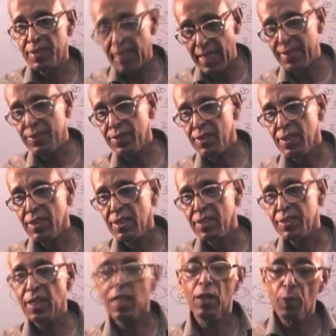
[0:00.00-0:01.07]
then
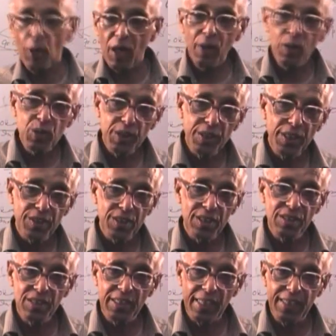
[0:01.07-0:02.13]
the lower
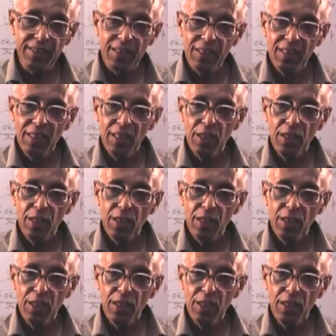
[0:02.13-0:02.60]
oxidation state,